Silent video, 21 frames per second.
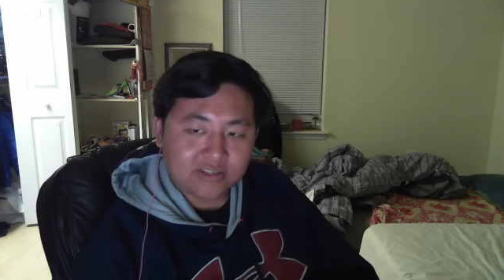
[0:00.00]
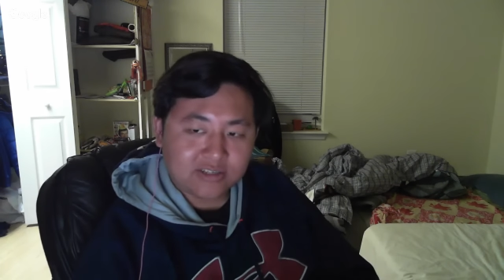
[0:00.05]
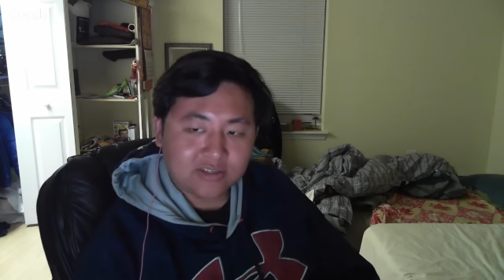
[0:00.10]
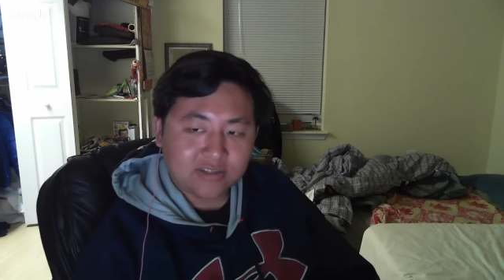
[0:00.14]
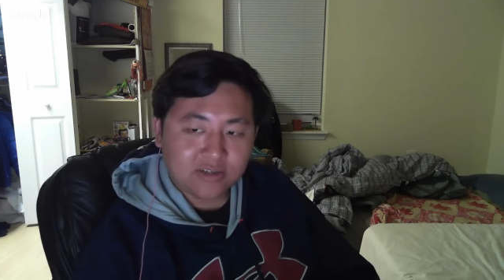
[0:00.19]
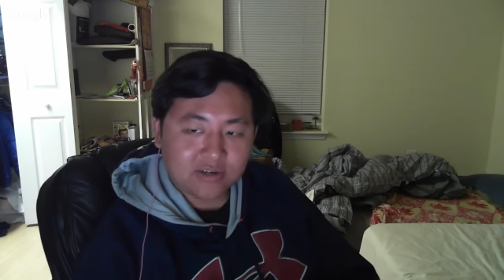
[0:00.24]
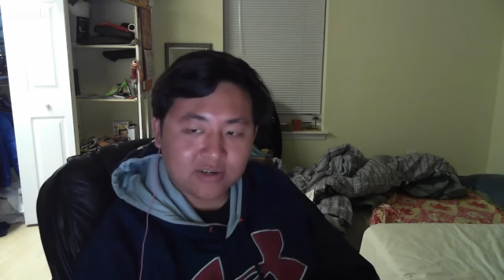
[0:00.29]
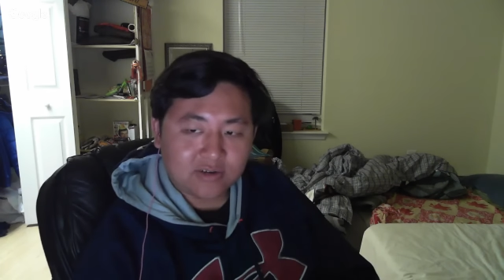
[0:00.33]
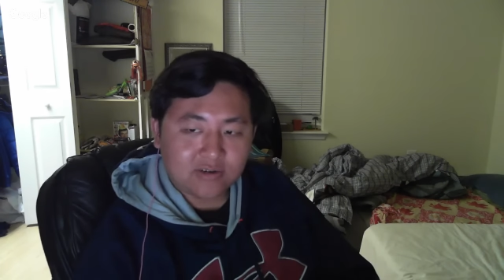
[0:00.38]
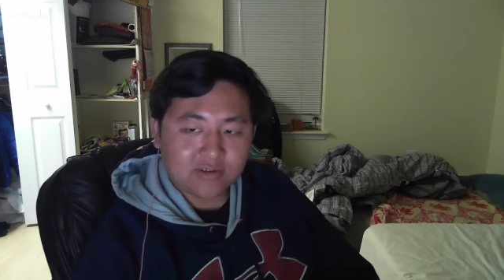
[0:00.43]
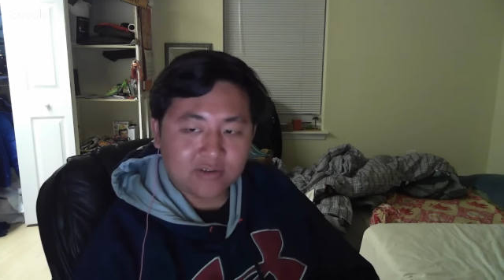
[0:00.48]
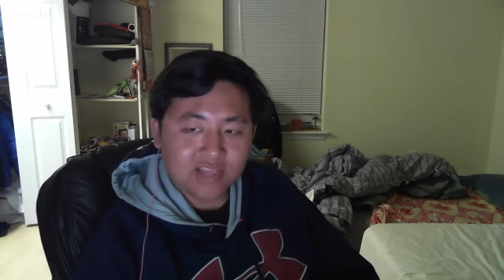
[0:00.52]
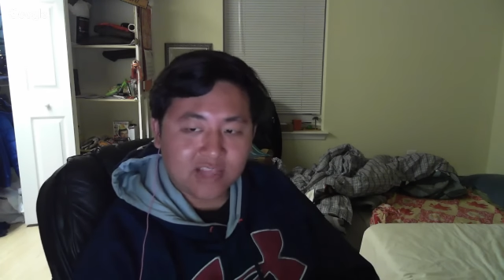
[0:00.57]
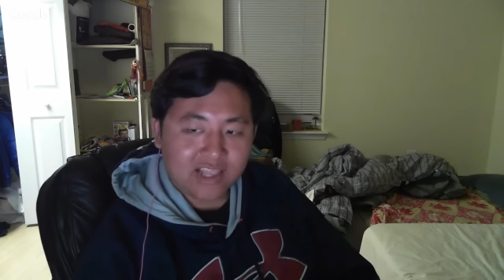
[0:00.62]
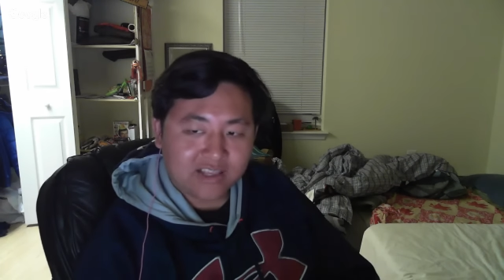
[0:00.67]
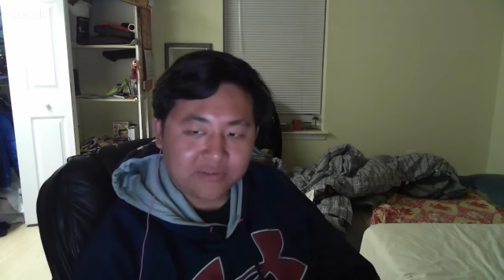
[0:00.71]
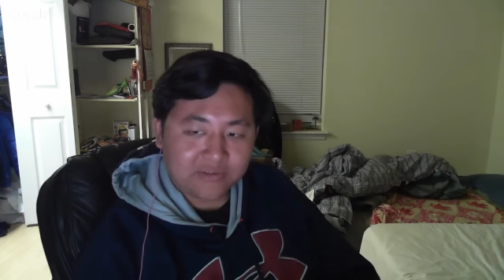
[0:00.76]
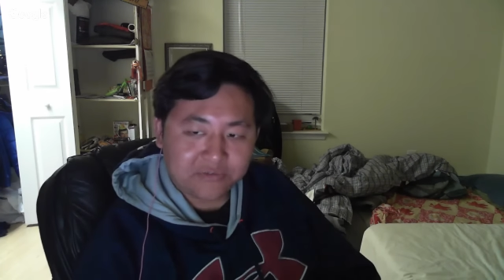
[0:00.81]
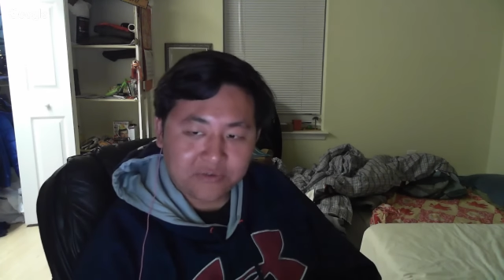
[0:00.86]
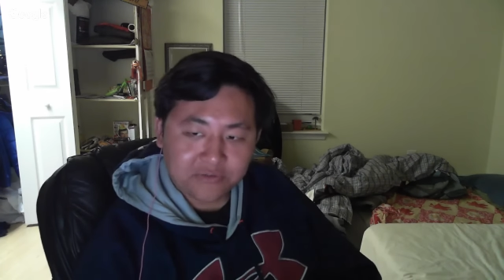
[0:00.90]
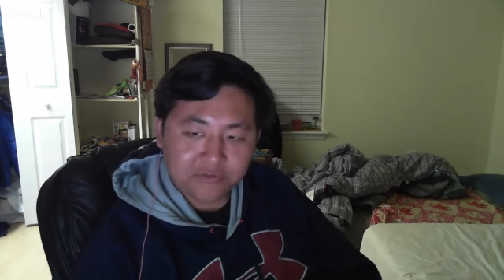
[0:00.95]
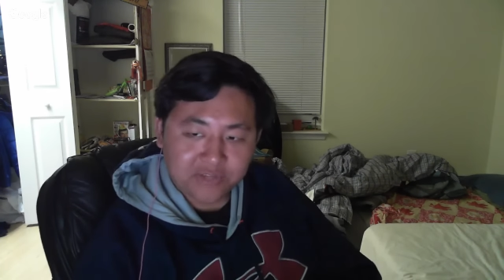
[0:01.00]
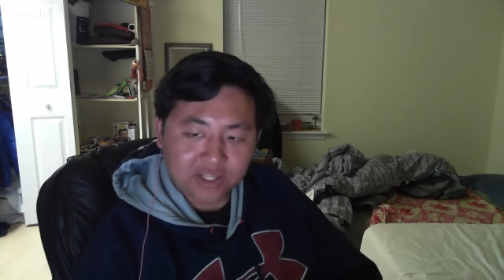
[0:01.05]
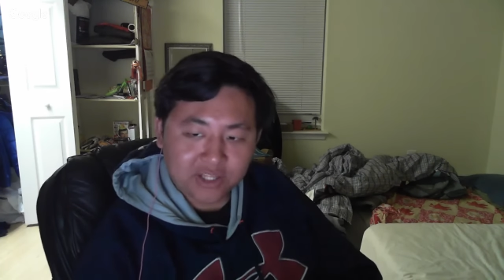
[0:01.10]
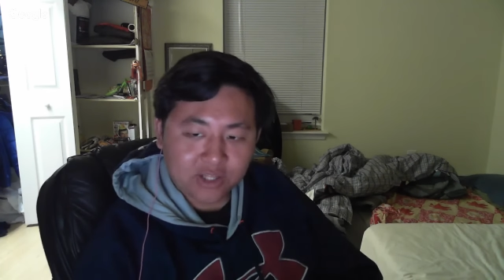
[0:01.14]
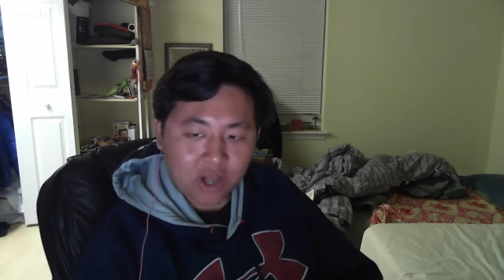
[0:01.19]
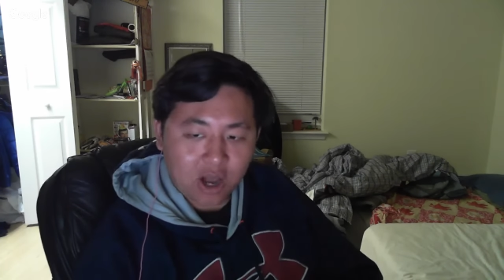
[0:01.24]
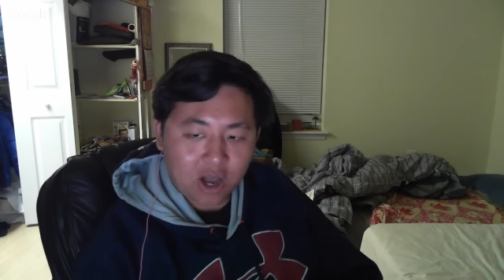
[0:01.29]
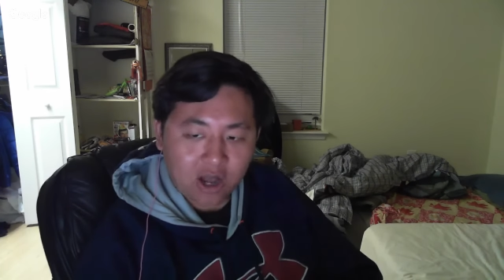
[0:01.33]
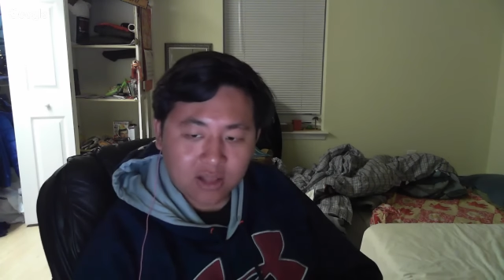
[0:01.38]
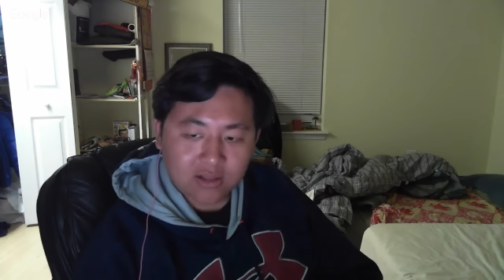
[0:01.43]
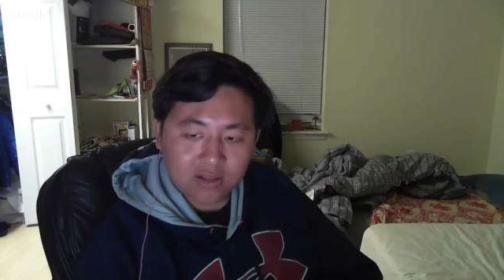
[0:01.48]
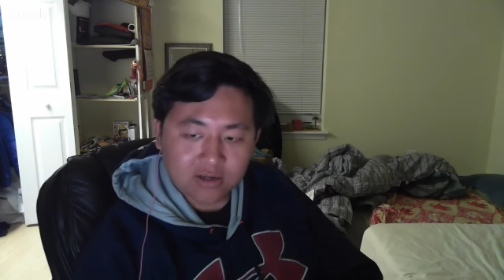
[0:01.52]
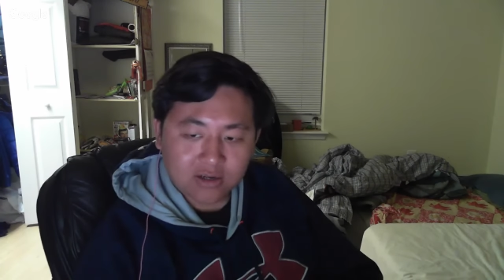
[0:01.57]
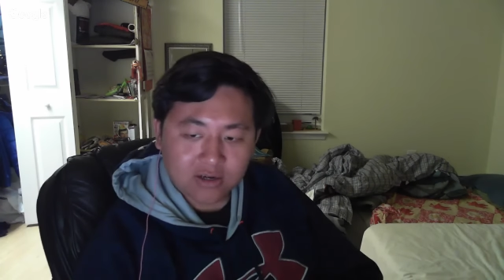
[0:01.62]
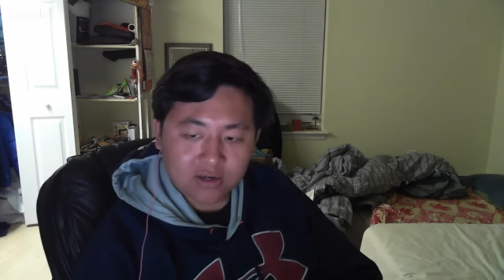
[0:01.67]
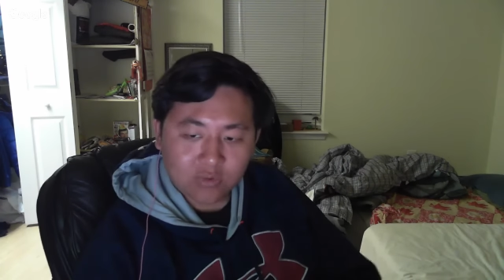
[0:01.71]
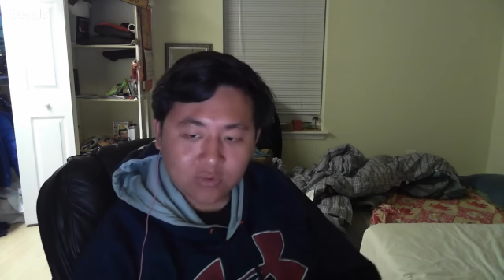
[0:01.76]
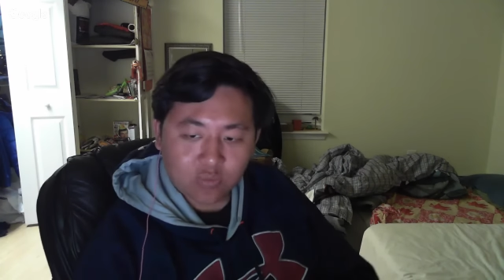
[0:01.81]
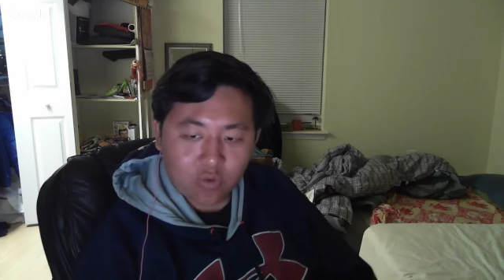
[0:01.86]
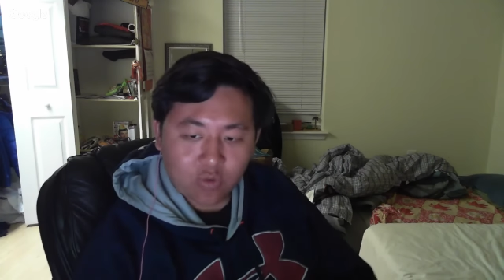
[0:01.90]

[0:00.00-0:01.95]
You know, like a fifty dollar